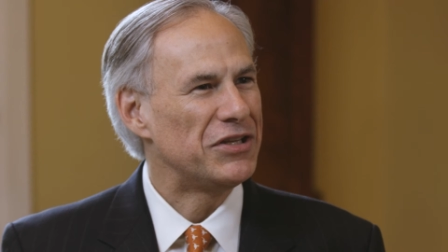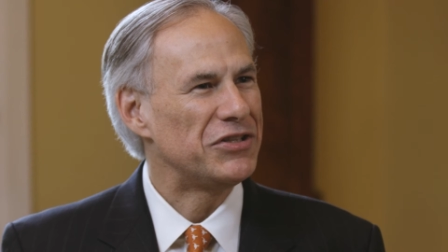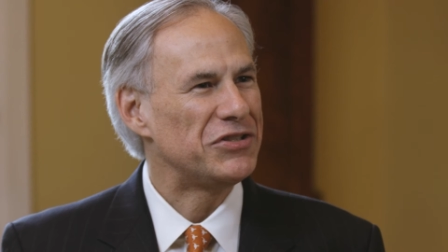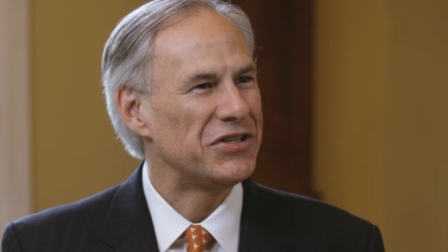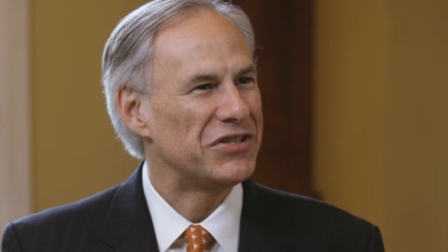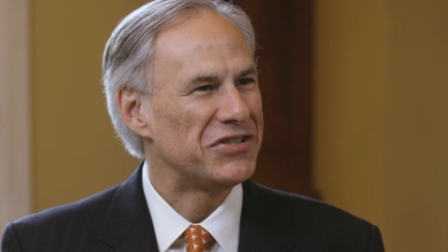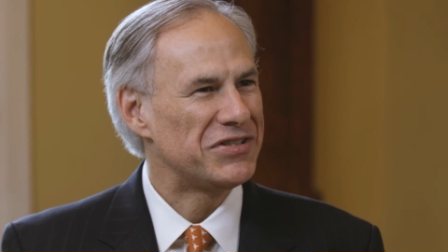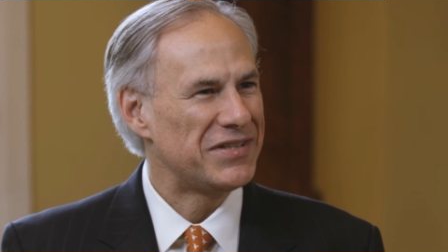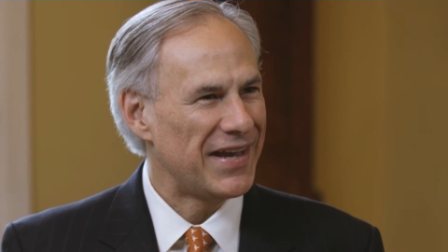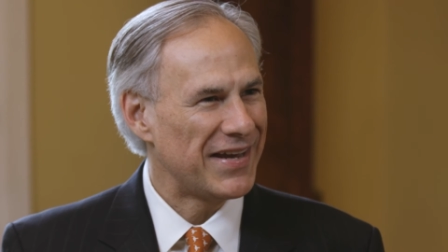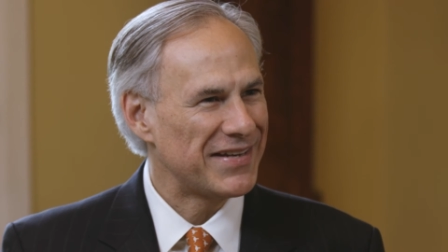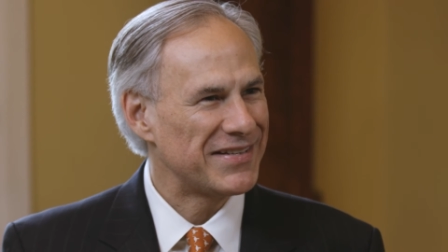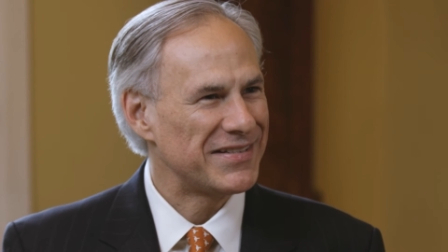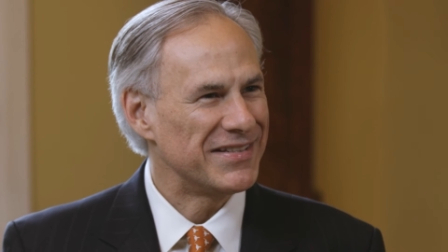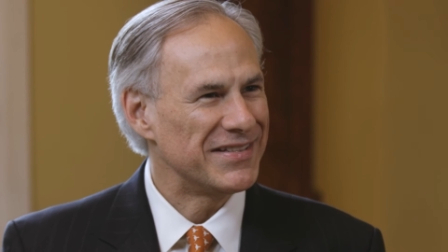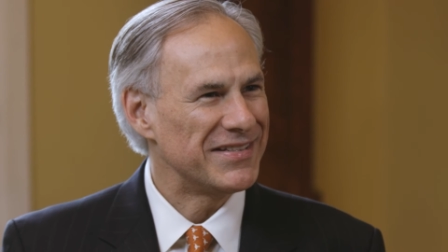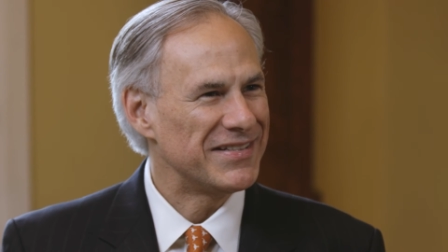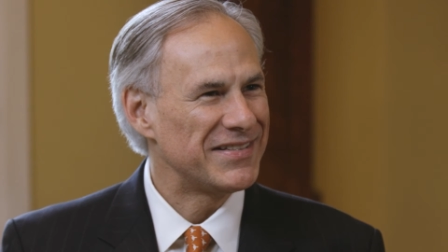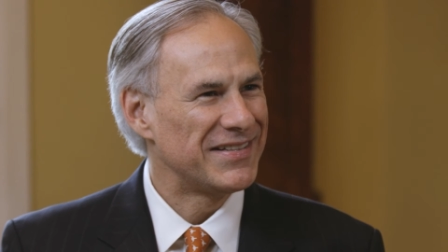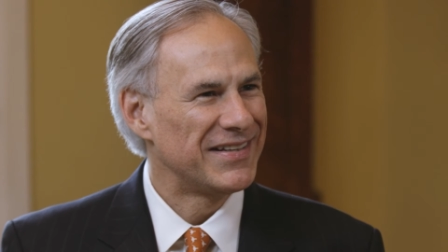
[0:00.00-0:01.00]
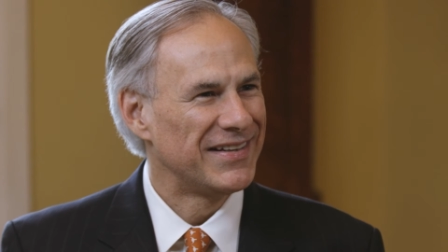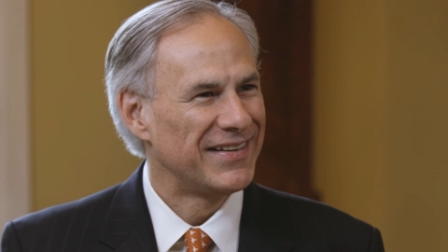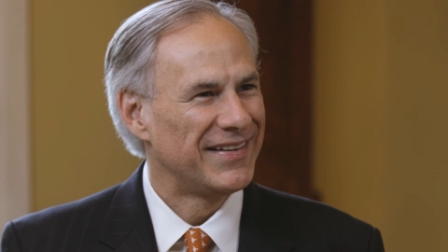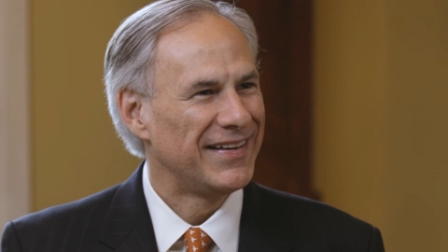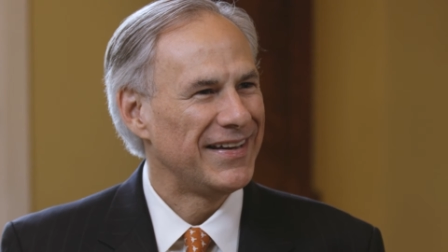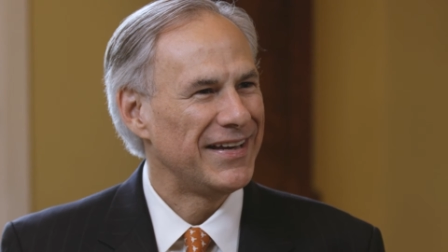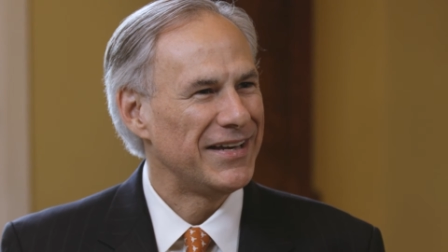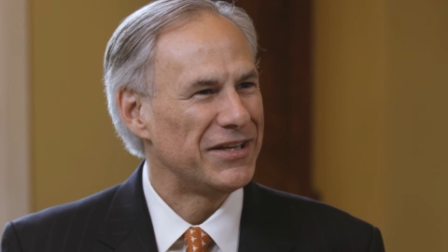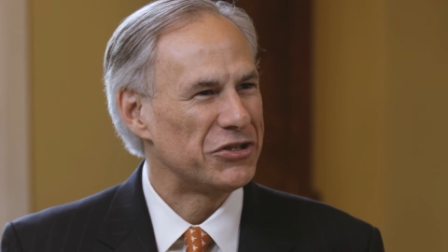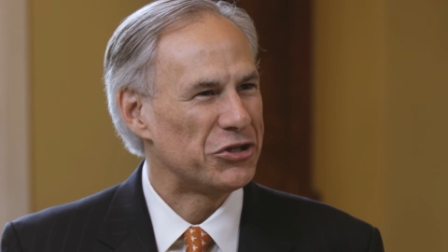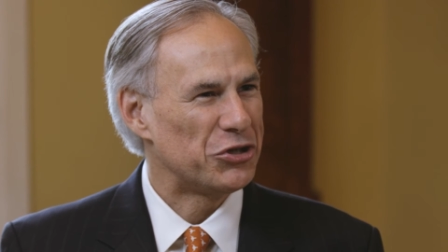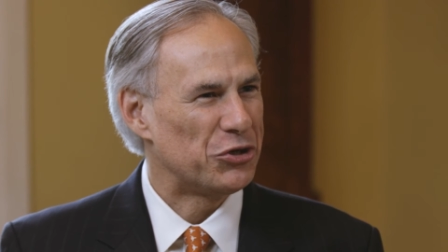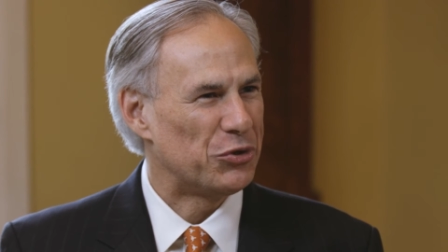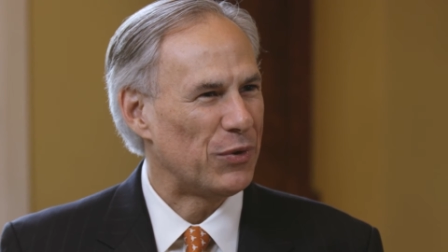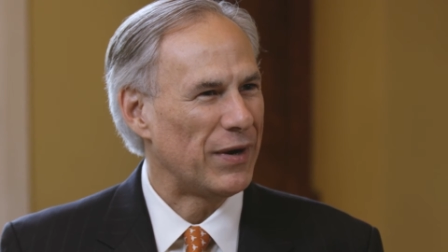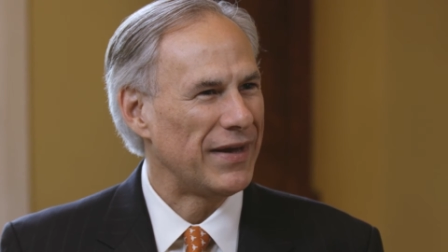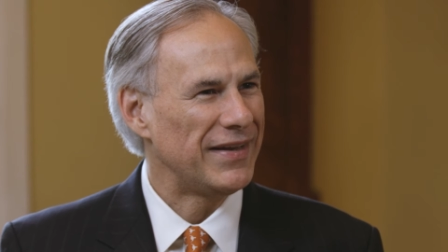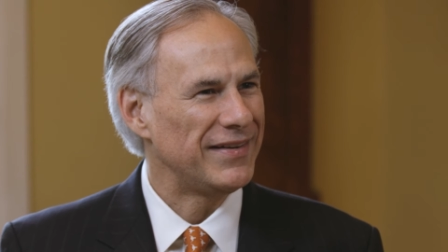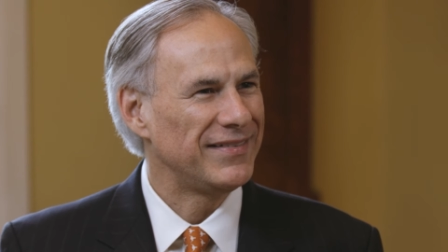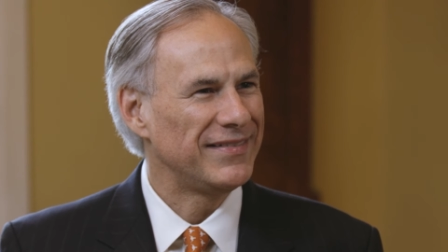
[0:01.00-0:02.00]
this is Texas, and
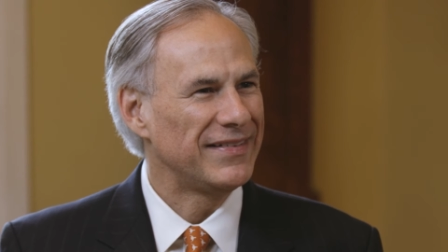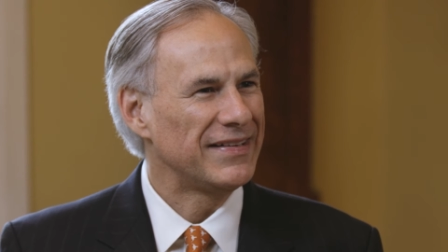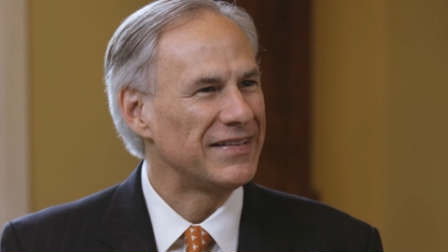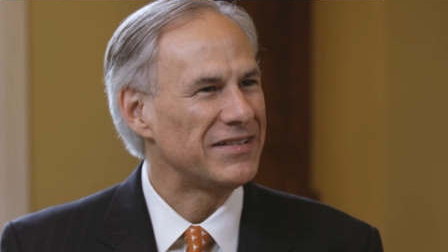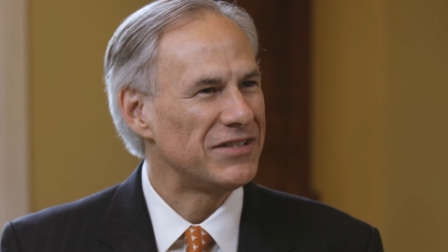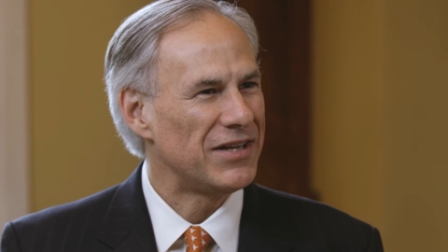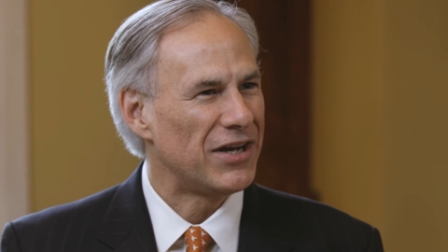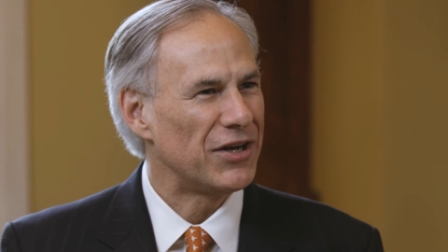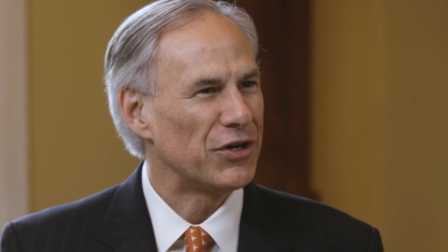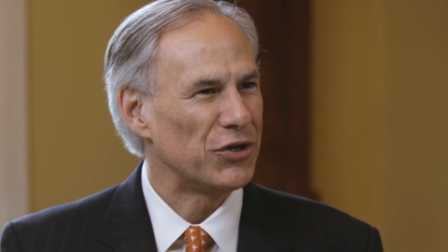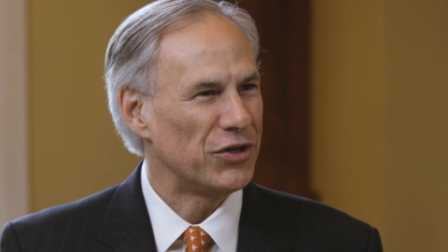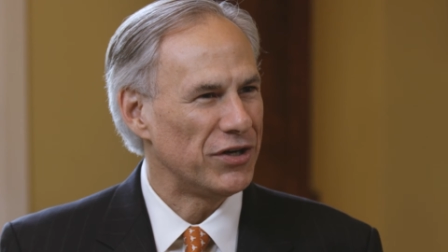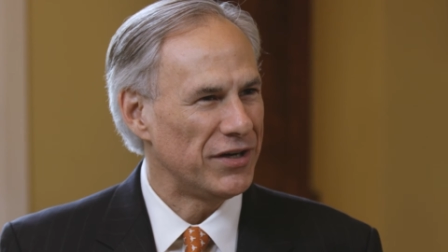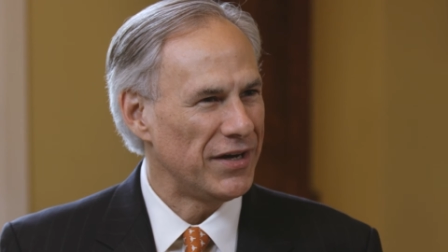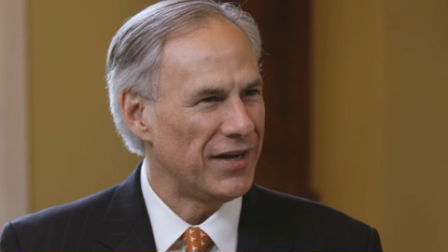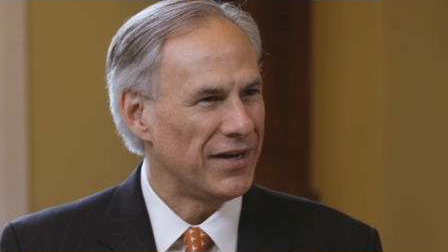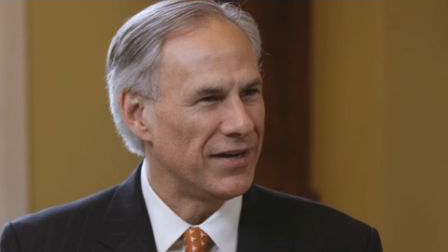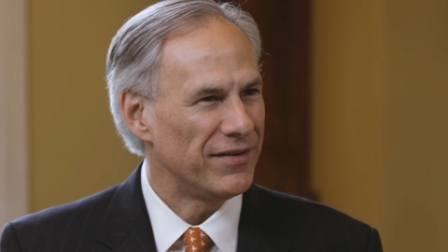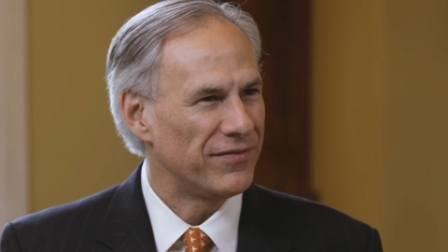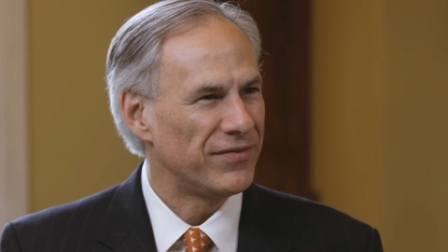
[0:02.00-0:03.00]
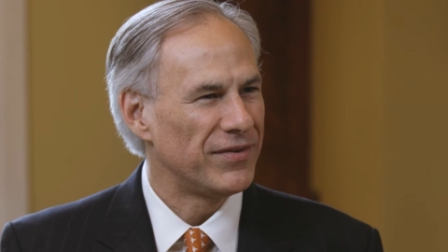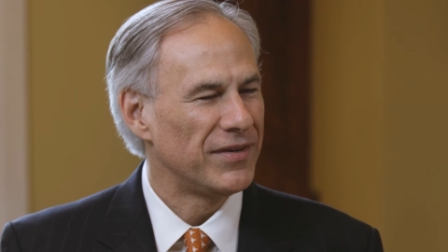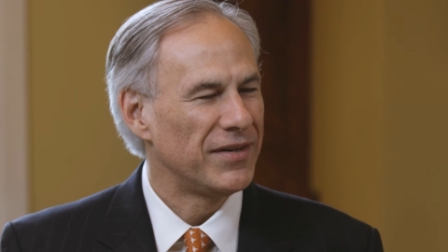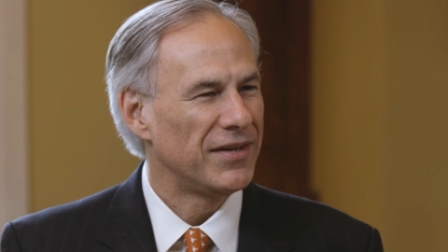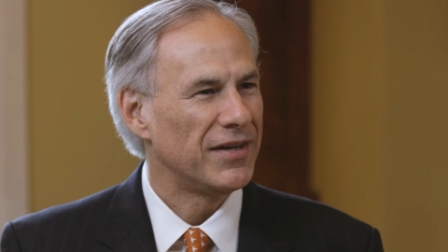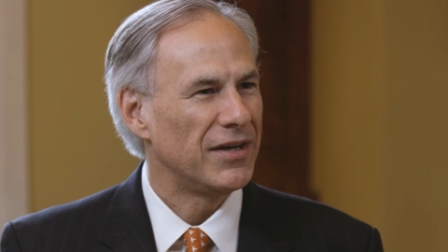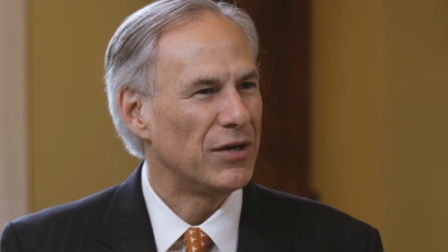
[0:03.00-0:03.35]
great is not good enough.